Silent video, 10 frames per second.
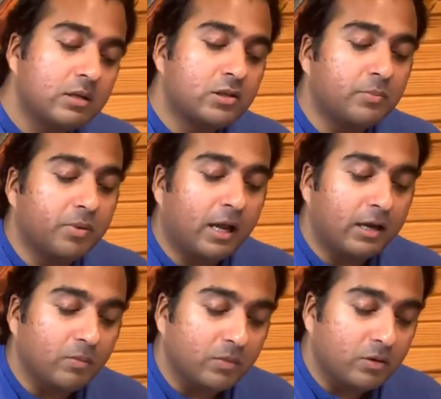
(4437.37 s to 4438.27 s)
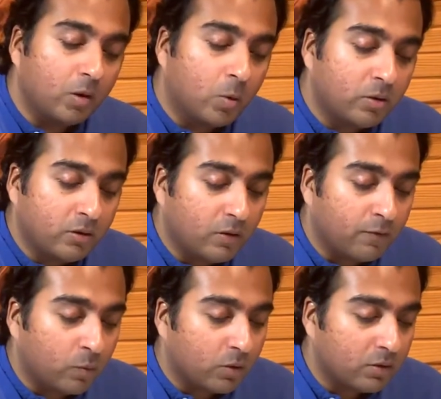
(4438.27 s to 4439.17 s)
sublime, knower
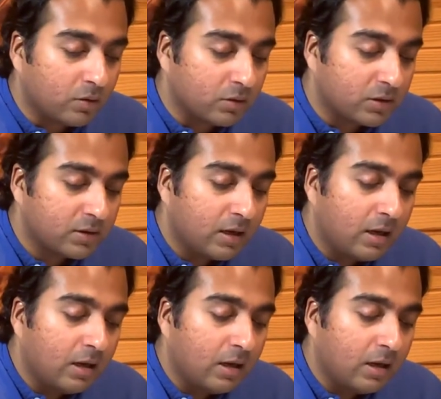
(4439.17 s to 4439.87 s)
of worlds,